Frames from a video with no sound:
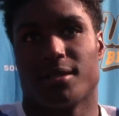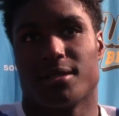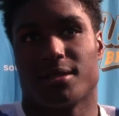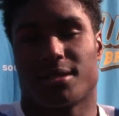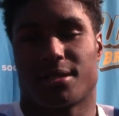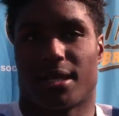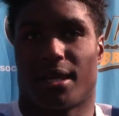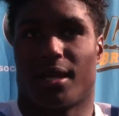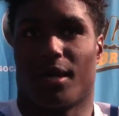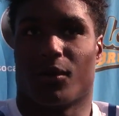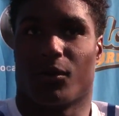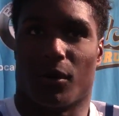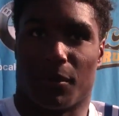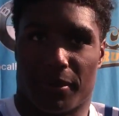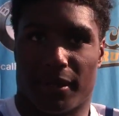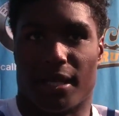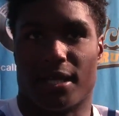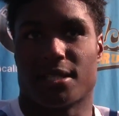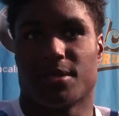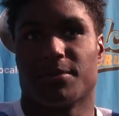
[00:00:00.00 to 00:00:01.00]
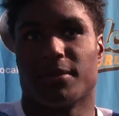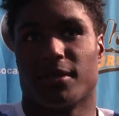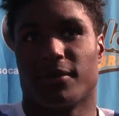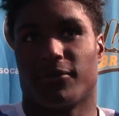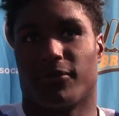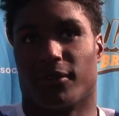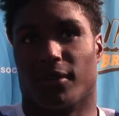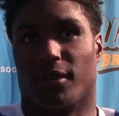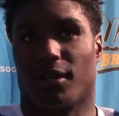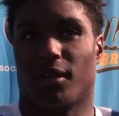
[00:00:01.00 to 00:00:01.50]
say, replacement
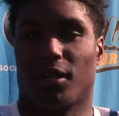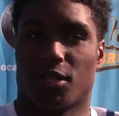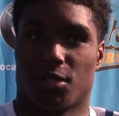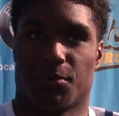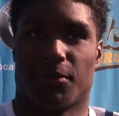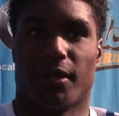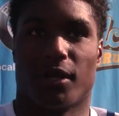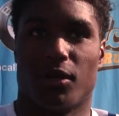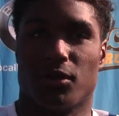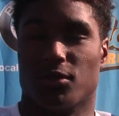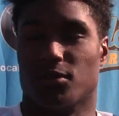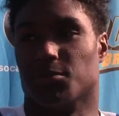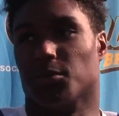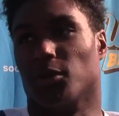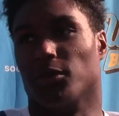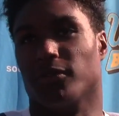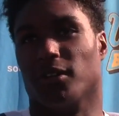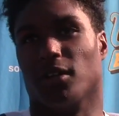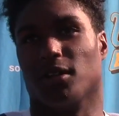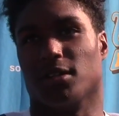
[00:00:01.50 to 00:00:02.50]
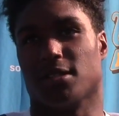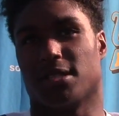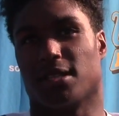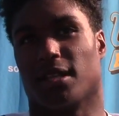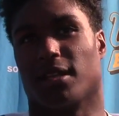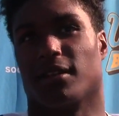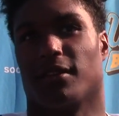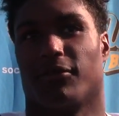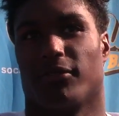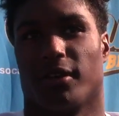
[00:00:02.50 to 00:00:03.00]
for Coach Brick, who's moved on to
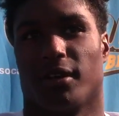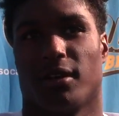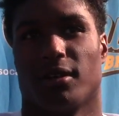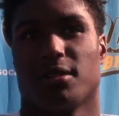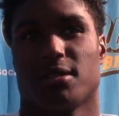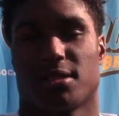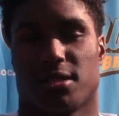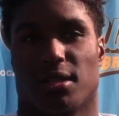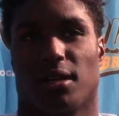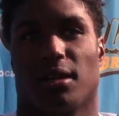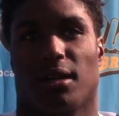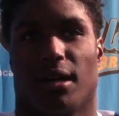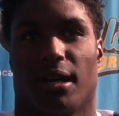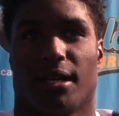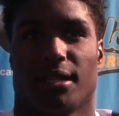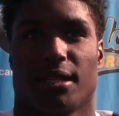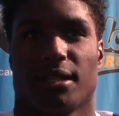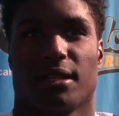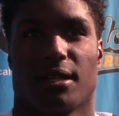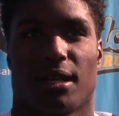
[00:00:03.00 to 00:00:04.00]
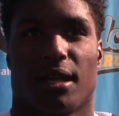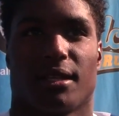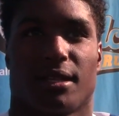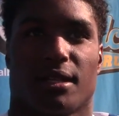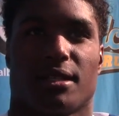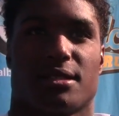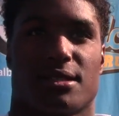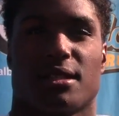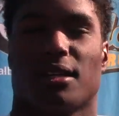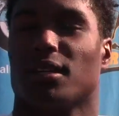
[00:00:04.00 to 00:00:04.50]
the NFL. So I think I
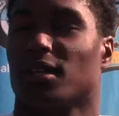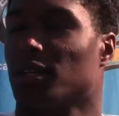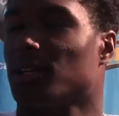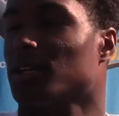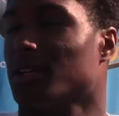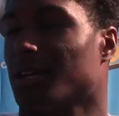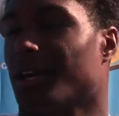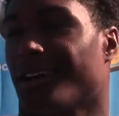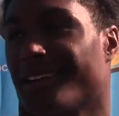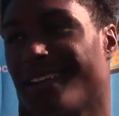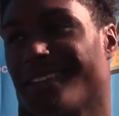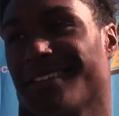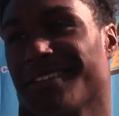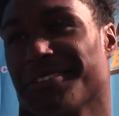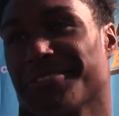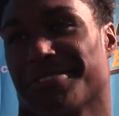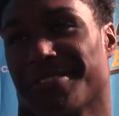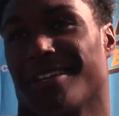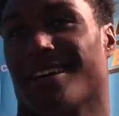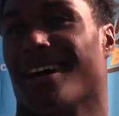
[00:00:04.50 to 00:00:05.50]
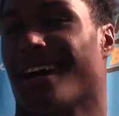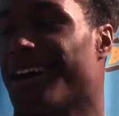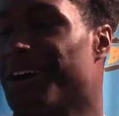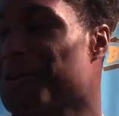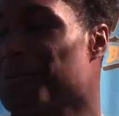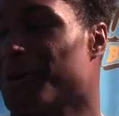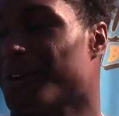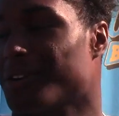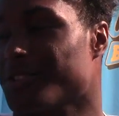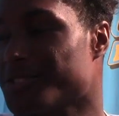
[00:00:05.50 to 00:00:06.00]
think it's a good I think it's a good
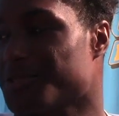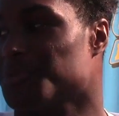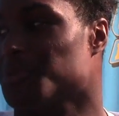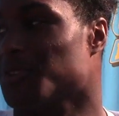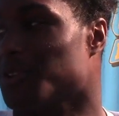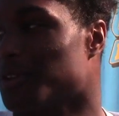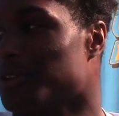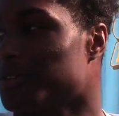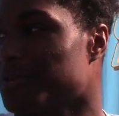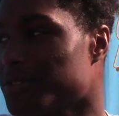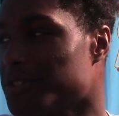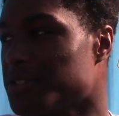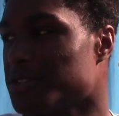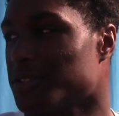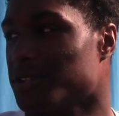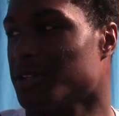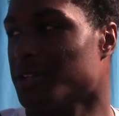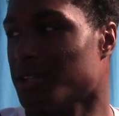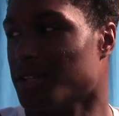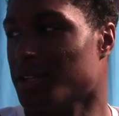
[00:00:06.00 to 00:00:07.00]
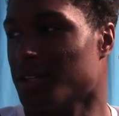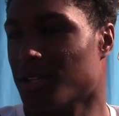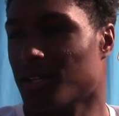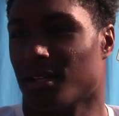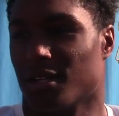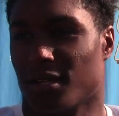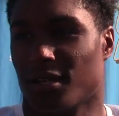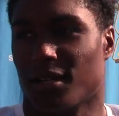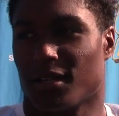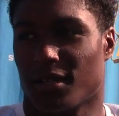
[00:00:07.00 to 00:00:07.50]
hire by Coach Mora for sure. Guys,
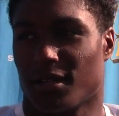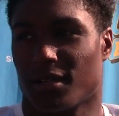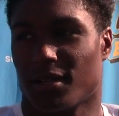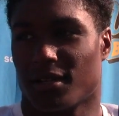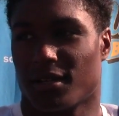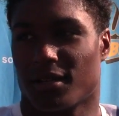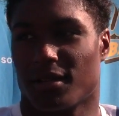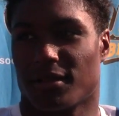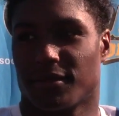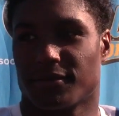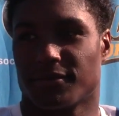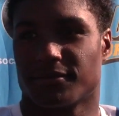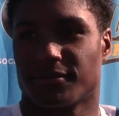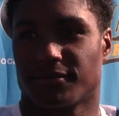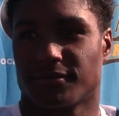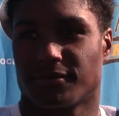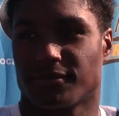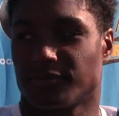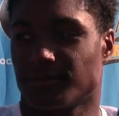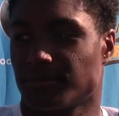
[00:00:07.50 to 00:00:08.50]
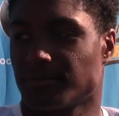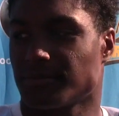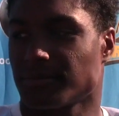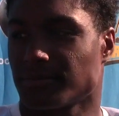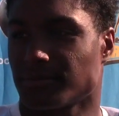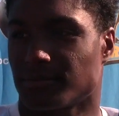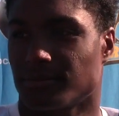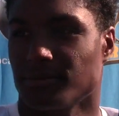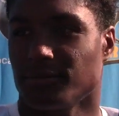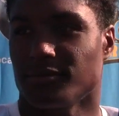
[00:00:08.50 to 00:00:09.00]
Dion's got an early class, so
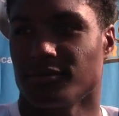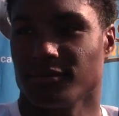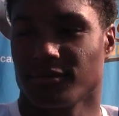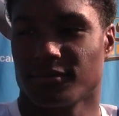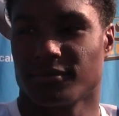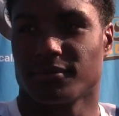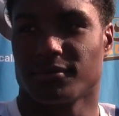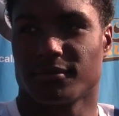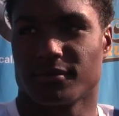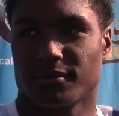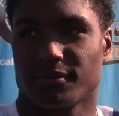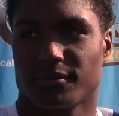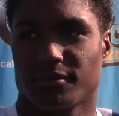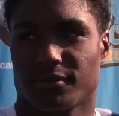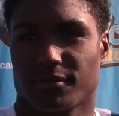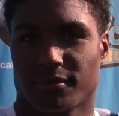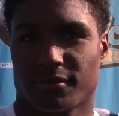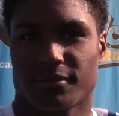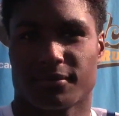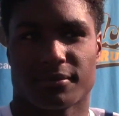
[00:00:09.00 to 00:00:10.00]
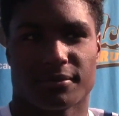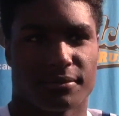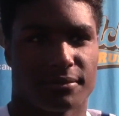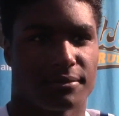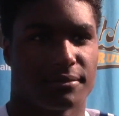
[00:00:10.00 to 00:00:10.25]
whoever needs him, uh, let's just